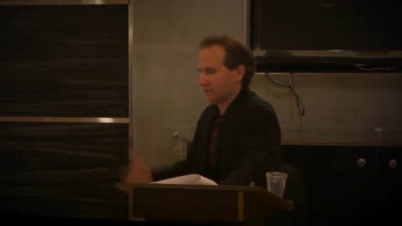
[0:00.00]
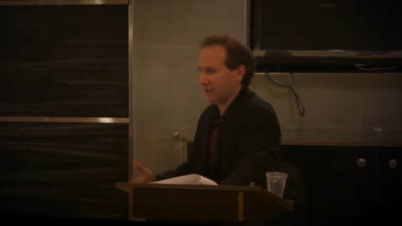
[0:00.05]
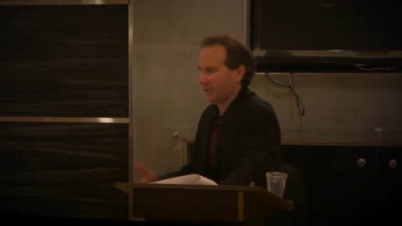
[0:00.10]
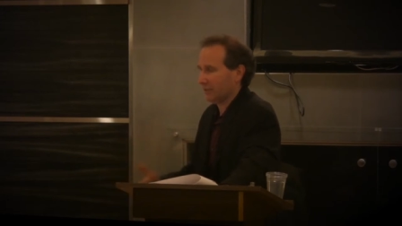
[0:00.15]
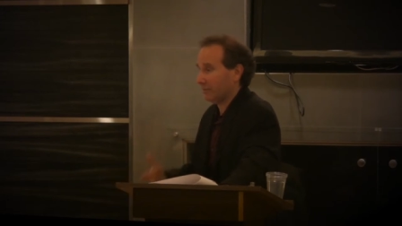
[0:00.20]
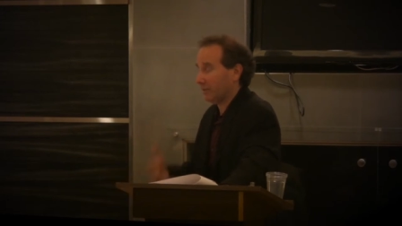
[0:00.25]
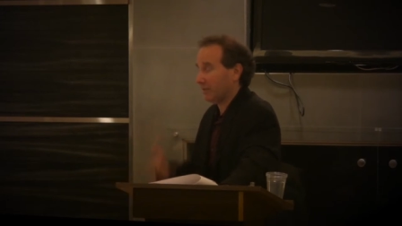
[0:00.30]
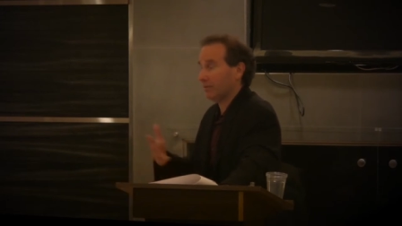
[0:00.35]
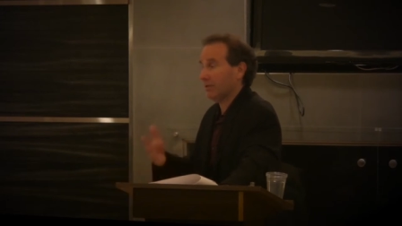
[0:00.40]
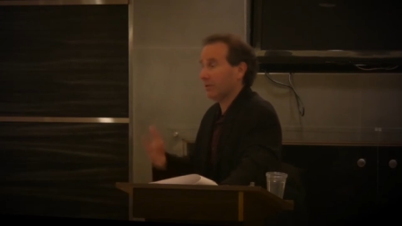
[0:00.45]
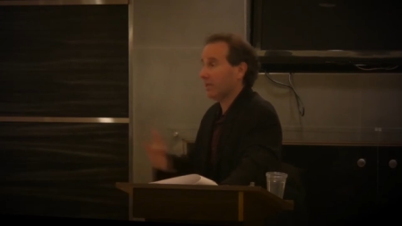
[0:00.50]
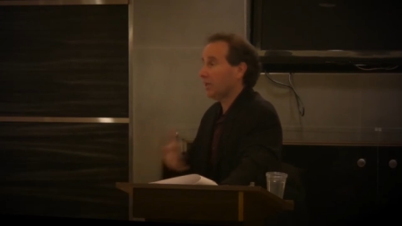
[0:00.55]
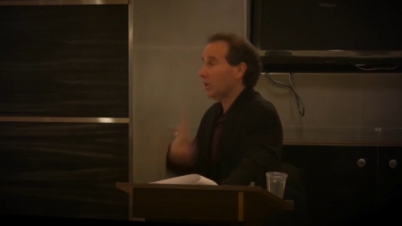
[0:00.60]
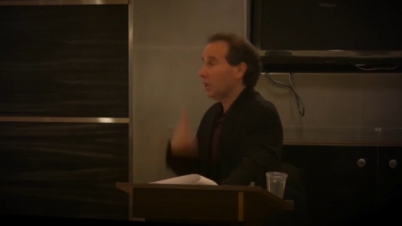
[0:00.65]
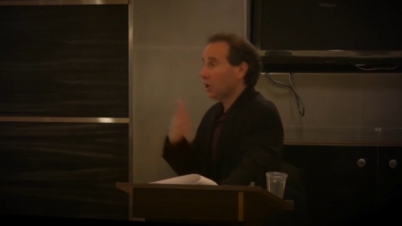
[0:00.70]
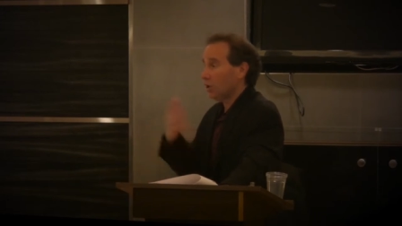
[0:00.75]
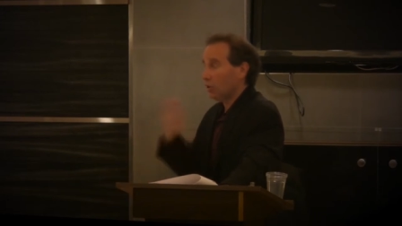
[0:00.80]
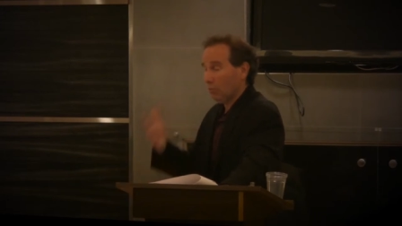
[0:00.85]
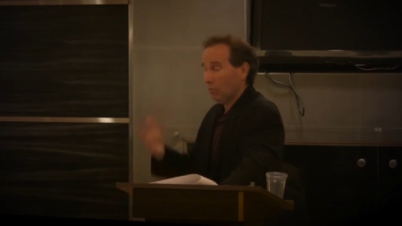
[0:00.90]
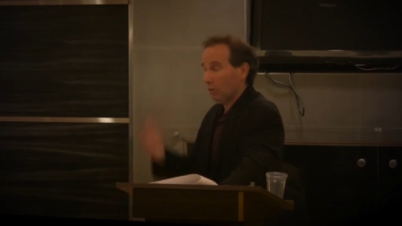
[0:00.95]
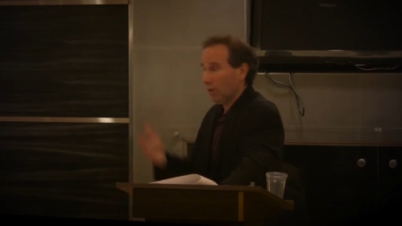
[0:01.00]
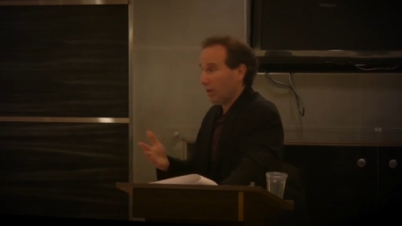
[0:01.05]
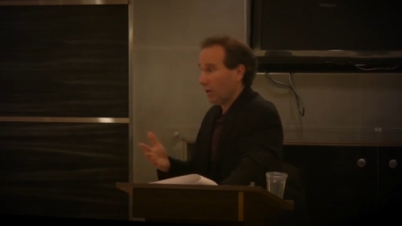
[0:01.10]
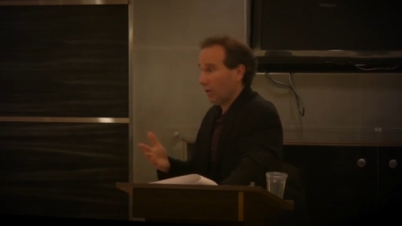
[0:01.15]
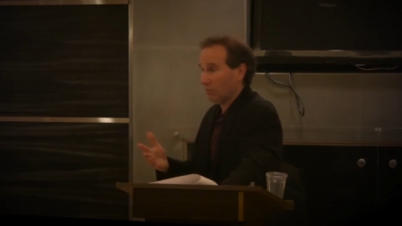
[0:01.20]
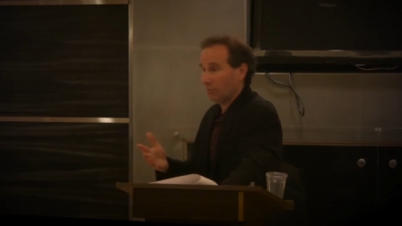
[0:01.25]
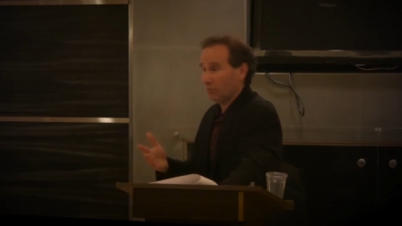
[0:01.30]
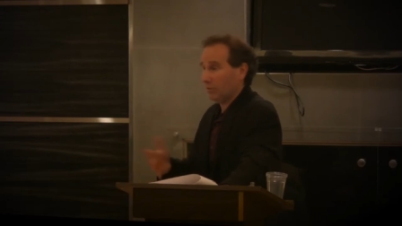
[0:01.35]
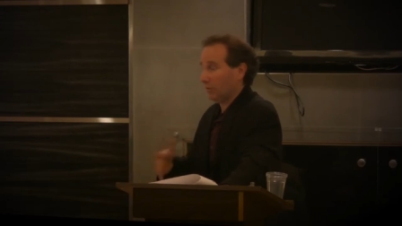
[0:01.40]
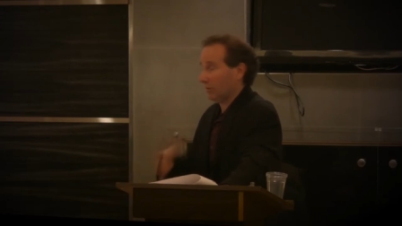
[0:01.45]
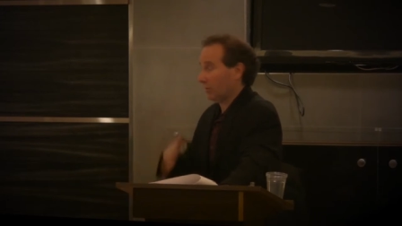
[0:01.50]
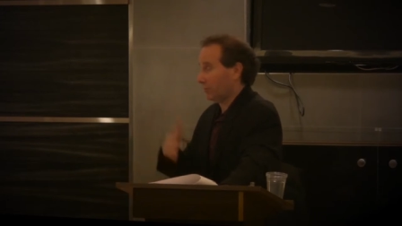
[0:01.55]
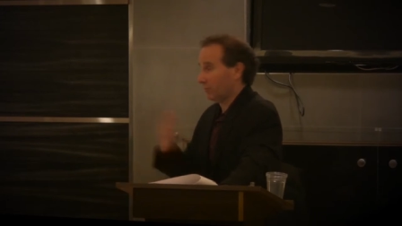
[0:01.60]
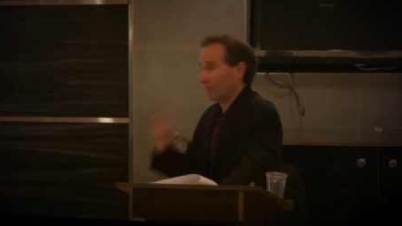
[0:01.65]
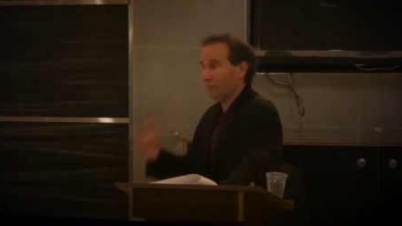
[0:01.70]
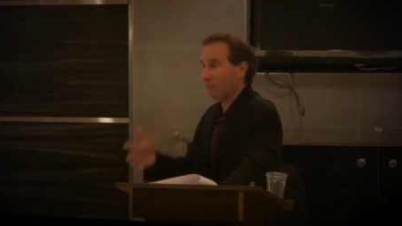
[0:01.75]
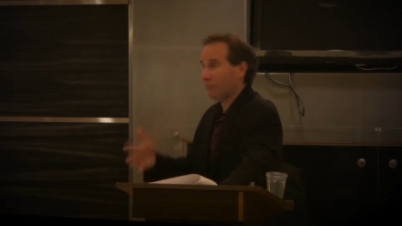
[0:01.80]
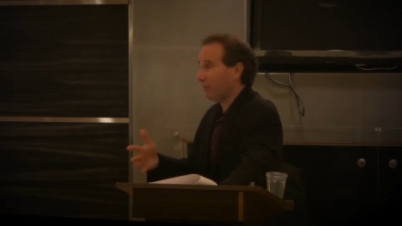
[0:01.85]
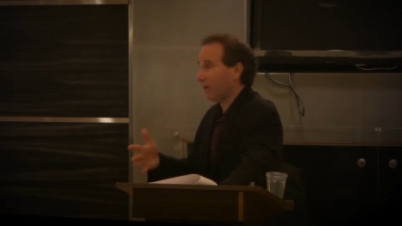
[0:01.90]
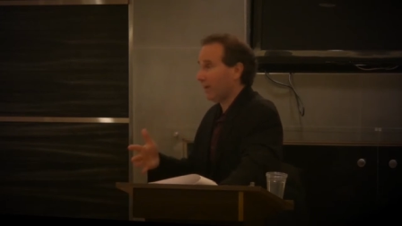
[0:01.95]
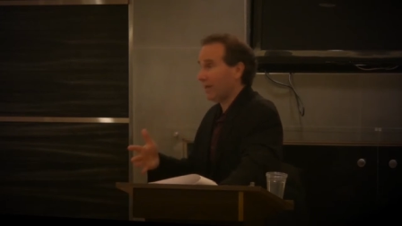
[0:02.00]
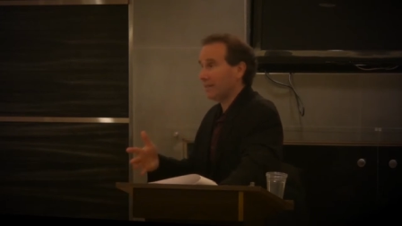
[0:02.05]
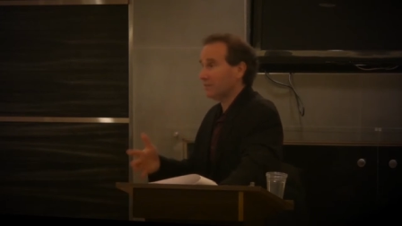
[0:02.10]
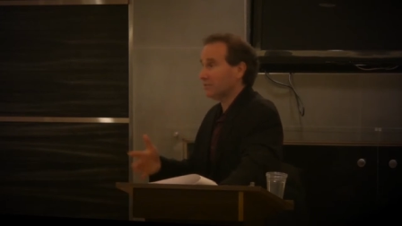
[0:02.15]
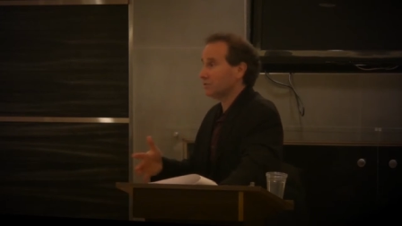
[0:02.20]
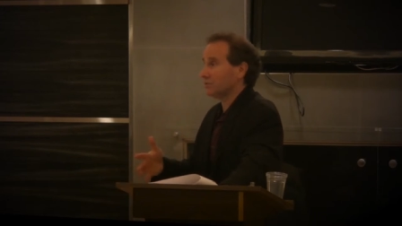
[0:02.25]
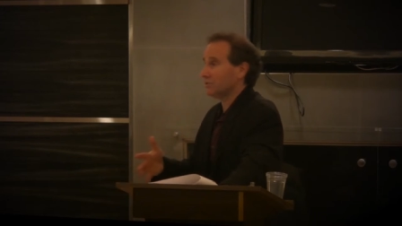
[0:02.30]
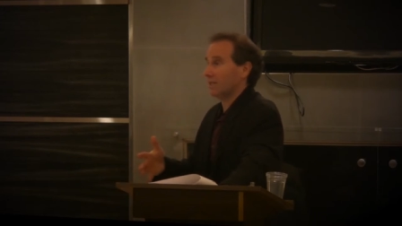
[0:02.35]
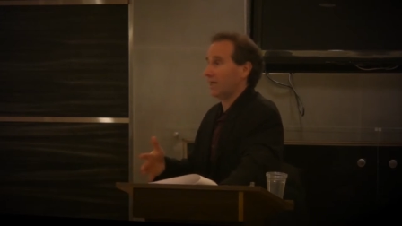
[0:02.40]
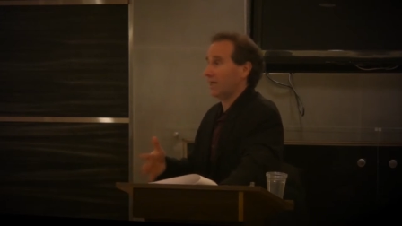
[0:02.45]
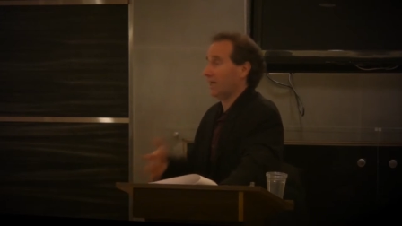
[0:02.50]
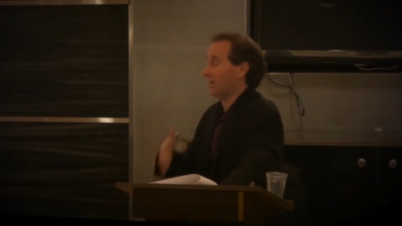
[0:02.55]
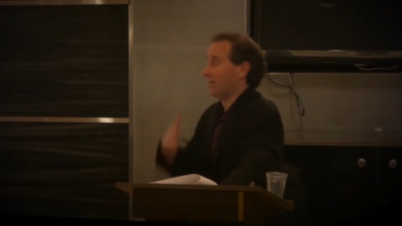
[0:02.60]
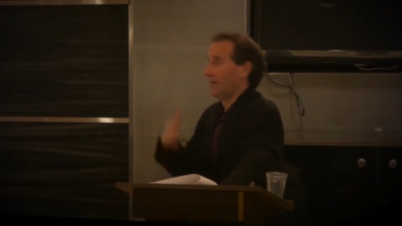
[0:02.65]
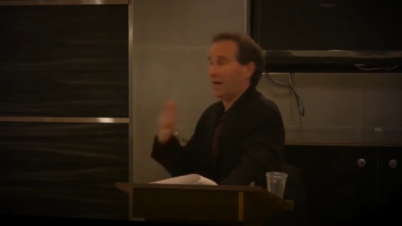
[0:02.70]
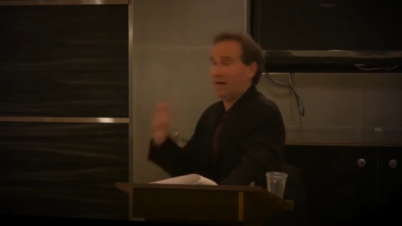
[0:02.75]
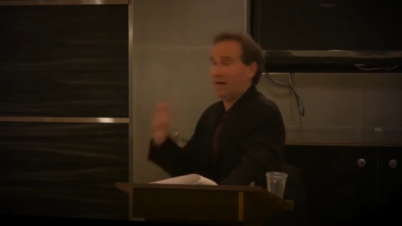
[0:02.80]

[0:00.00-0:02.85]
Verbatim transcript: documentary, uh, with three friends, and